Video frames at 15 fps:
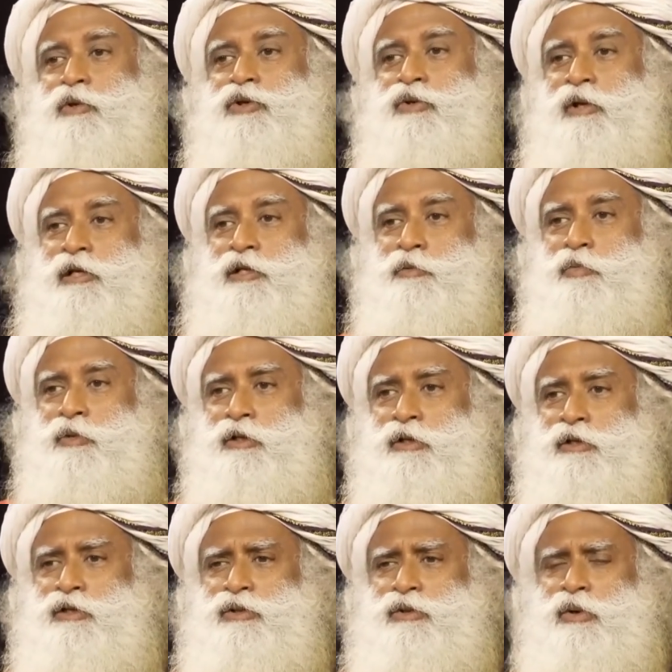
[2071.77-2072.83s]

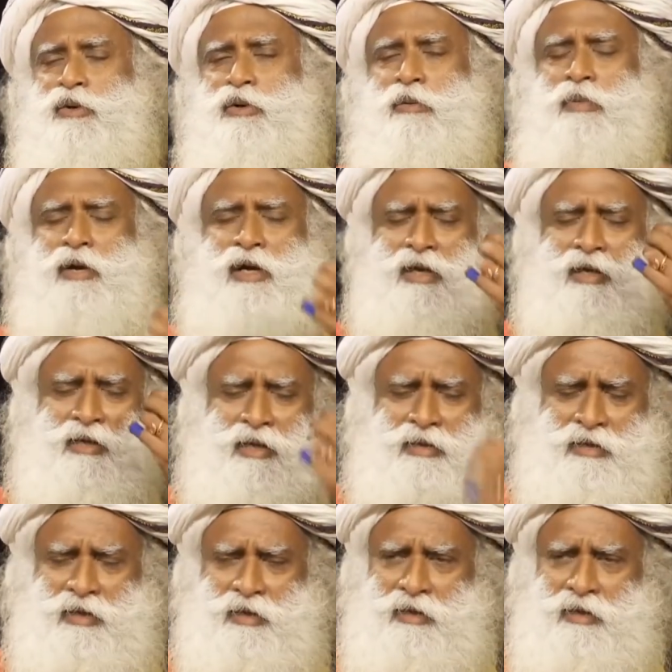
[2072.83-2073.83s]
experience, though you're bloody nothing.